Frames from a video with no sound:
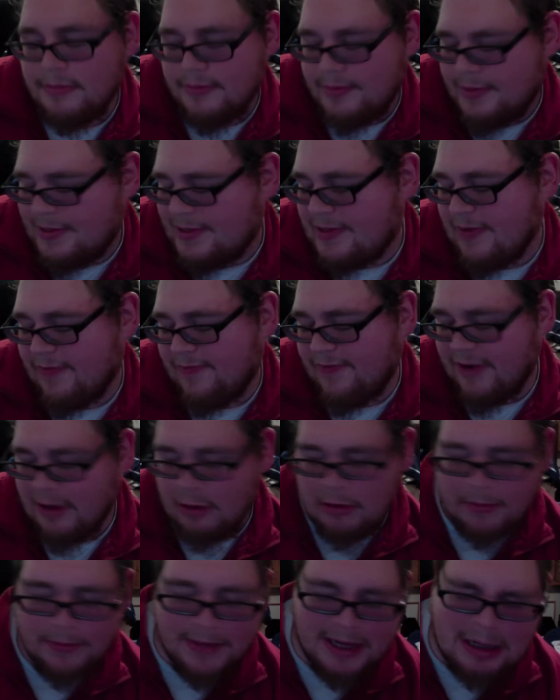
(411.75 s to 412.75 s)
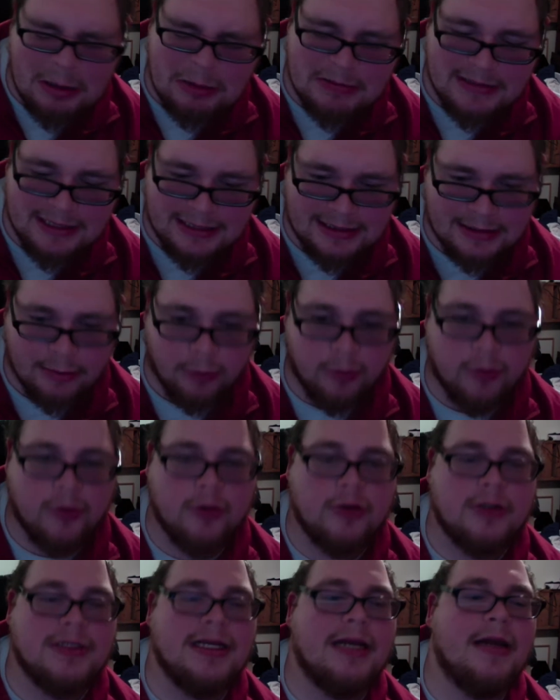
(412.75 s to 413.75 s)
severe mental
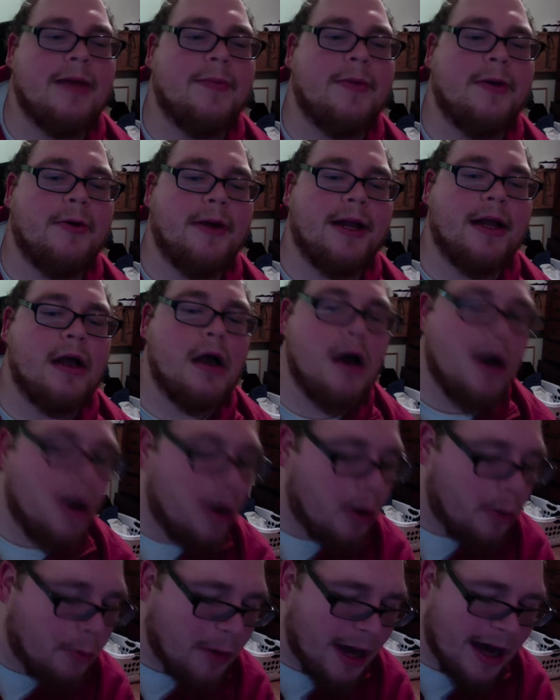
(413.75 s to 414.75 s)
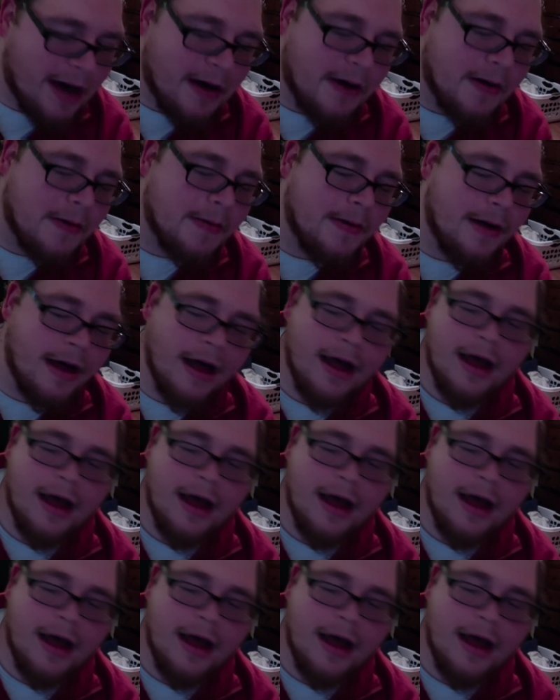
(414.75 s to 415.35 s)
disorders. And I'm going, oh, well.